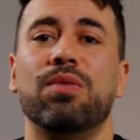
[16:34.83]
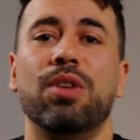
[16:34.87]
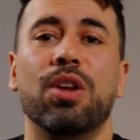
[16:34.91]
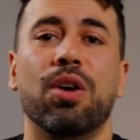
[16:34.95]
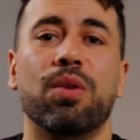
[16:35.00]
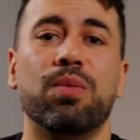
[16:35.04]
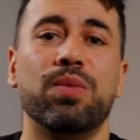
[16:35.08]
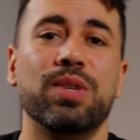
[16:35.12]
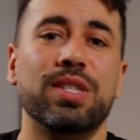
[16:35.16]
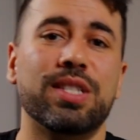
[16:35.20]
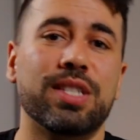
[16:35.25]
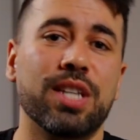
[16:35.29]

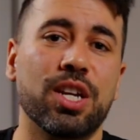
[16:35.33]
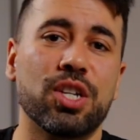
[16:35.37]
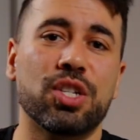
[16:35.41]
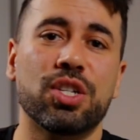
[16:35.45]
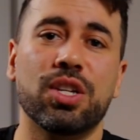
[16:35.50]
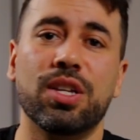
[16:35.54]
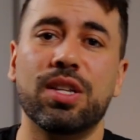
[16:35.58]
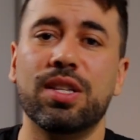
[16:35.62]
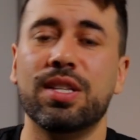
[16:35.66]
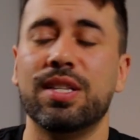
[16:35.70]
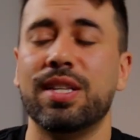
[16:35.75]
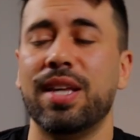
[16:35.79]

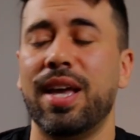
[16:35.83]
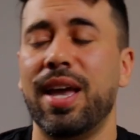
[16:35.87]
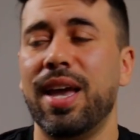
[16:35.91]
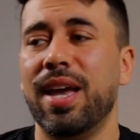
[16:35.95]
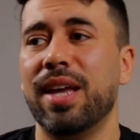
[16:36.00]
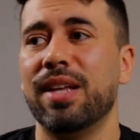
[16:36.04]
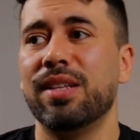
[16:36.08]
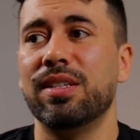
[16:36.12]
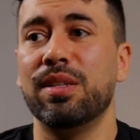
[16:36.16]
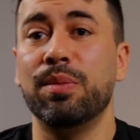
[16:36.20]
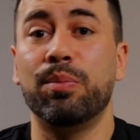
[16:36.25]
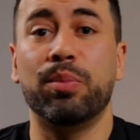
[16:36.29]
recessions
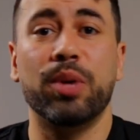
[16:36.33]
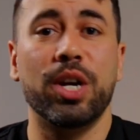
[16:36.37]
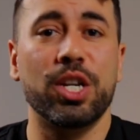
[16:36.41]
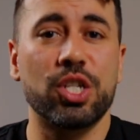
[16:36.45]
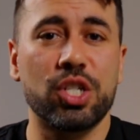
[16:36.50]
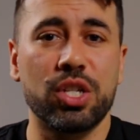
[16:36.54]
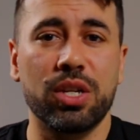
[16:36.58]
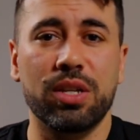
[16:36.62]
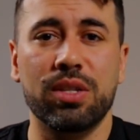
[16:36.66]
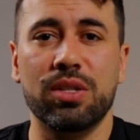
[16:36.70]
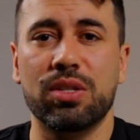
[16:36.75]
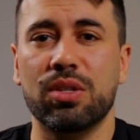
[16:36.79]
and
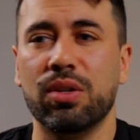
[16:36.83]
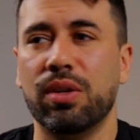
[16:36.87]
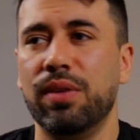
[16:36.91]
depressions.